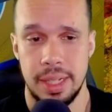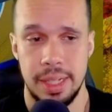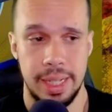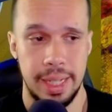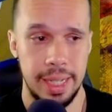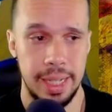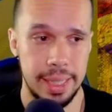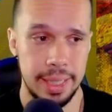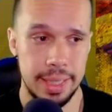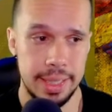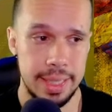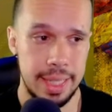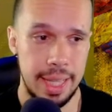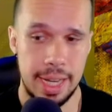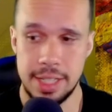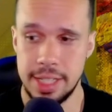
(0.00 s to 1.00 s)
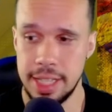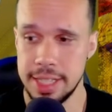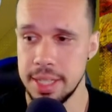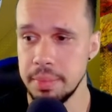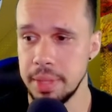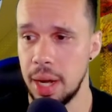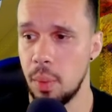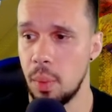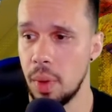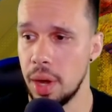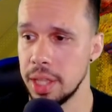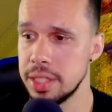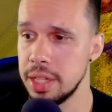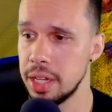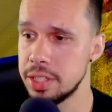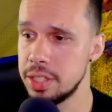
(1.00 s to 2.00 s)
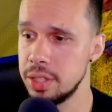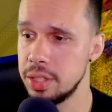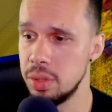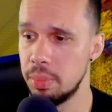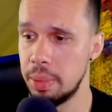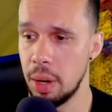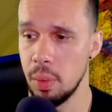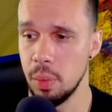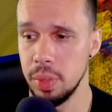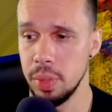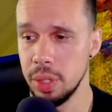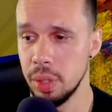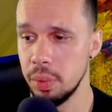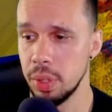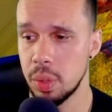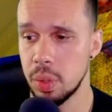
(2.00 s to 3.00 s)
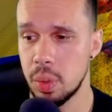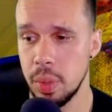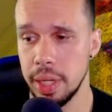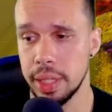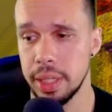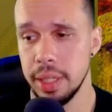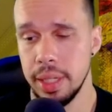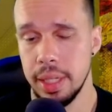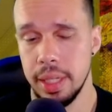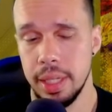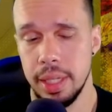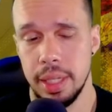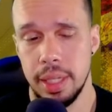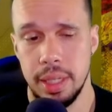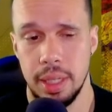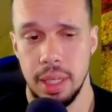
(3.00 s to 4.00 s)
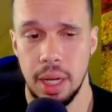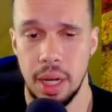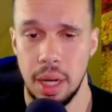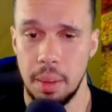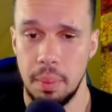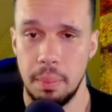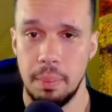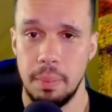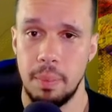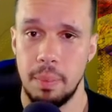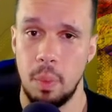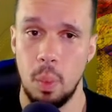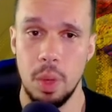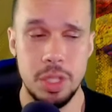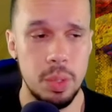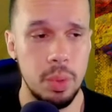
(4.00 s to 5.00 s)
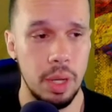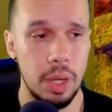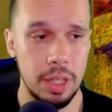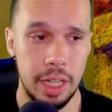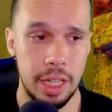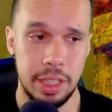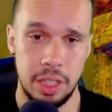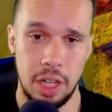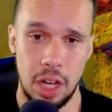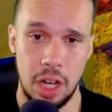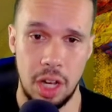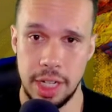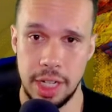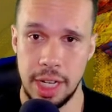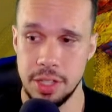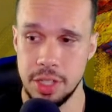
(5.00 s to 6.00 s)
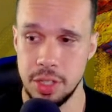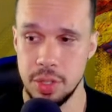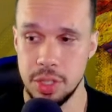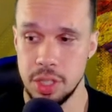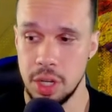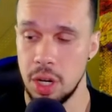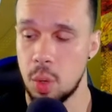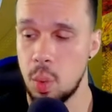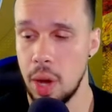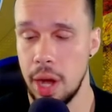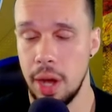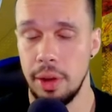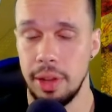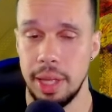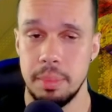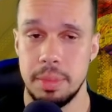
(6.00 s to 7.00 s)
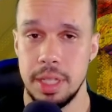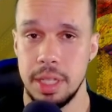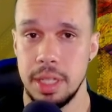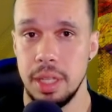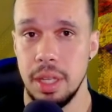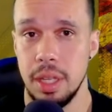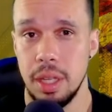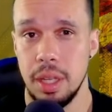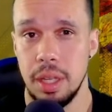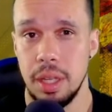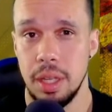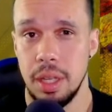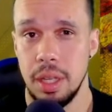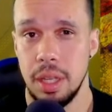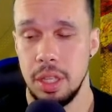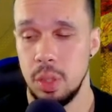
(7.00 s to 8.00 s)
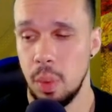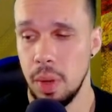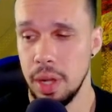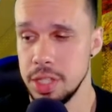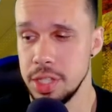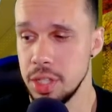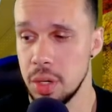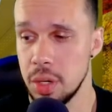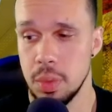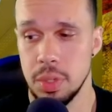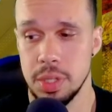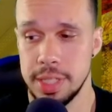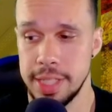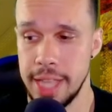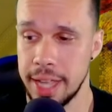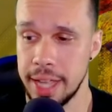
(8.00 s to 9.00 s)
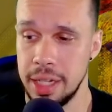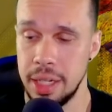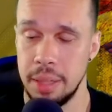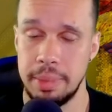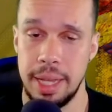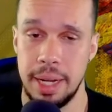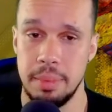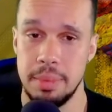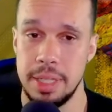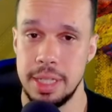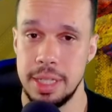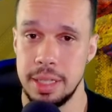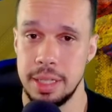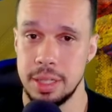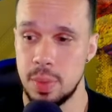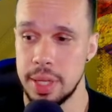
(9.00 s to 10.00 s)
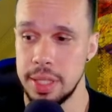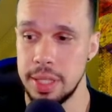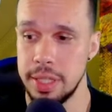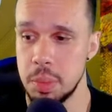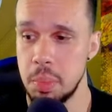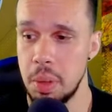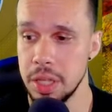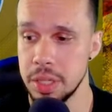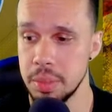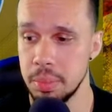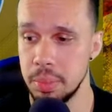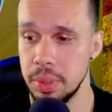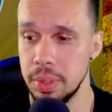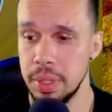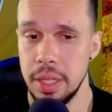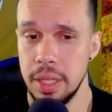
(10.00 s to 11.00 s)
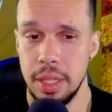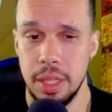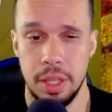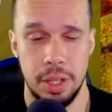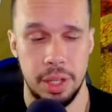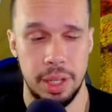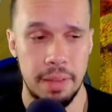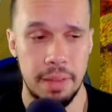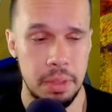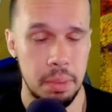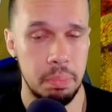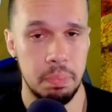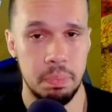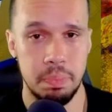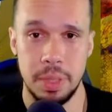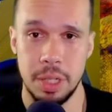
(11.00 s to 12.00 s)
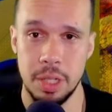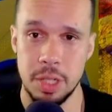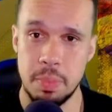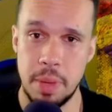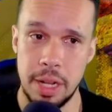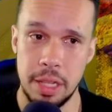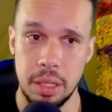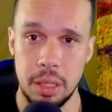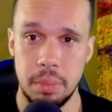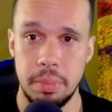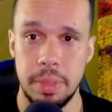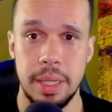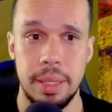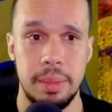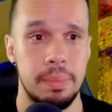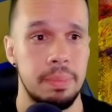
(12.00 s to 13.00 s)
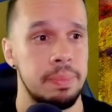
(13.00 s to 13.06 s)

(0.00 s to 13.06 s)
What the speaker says: And actually, that's something I want to talk to you about real quick. Once you unlock the auction house and you start acquiring MT, you want to start stacking up that MT as quickly as possible. You're gonna have to, spend a little bit